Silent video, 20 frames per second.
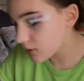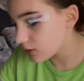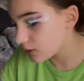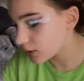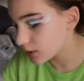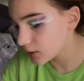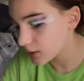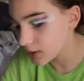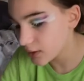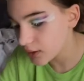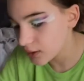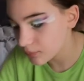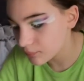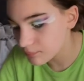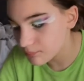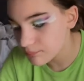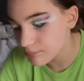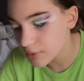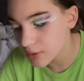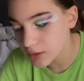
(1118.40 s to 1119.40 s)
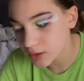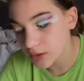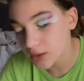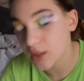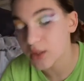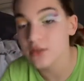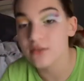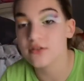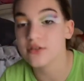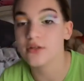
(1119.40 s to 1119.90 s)
Literally like putting
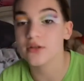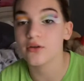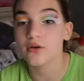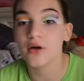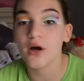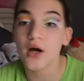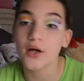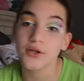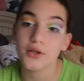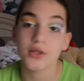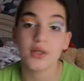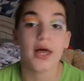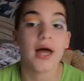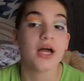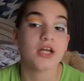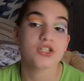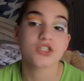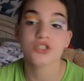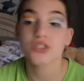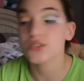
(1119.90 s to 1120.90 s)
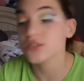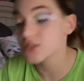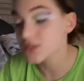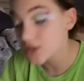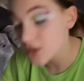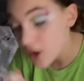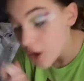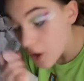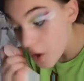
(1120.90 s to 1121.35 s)
concealer on your lashes.